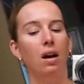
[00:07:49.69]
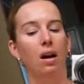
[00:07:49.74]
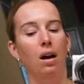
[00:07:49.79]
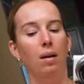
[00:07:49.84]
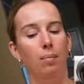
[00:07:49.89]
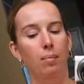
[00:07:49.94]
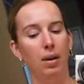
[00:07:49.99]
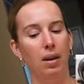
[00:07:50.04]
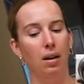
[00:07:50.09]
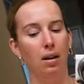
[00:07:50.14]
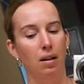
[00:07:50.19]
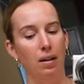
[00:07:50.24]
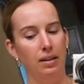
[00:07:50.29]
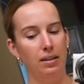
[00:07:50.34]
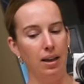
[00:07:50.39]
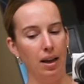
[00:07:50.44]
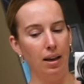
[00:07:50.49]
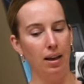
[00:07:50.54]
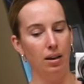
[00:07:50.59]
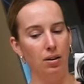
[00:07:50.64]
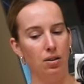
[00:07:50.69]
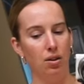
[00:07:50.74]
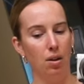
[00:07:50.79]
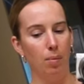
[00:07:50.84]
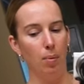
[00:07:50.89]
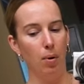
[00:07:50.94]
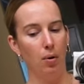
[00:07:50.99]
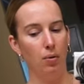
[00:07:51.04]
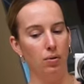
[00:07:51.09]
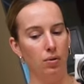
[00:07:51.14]
immediately take it to the
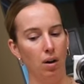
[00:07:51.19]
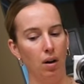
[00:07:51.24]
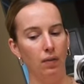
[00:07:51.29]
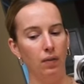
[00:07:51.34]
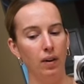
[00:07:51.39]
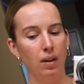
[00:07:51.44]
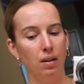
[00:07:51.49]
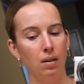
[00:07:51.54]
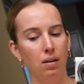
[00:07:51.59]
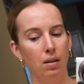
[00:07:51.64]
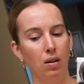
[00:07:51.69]
post office.